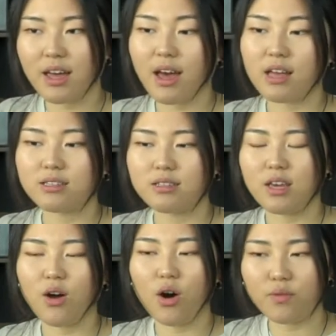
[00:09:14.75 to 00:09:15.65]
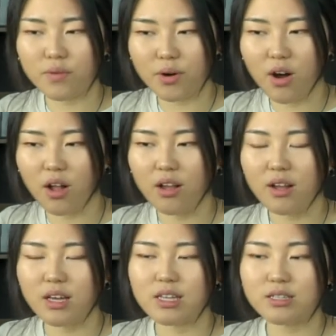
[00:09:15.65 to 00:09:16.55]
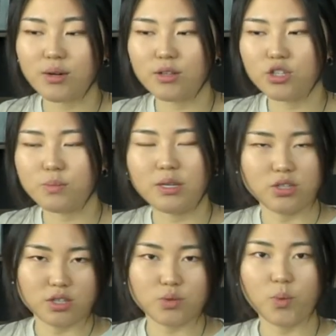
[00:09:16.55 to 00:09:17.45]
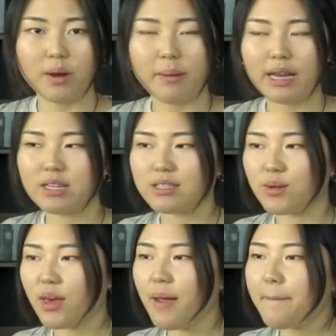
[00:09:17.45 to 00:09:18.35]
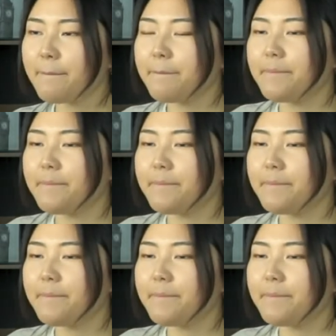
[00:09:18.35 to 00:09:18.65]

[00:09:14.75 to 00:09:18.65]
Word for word: hence the overall is going to be just 1-, okay?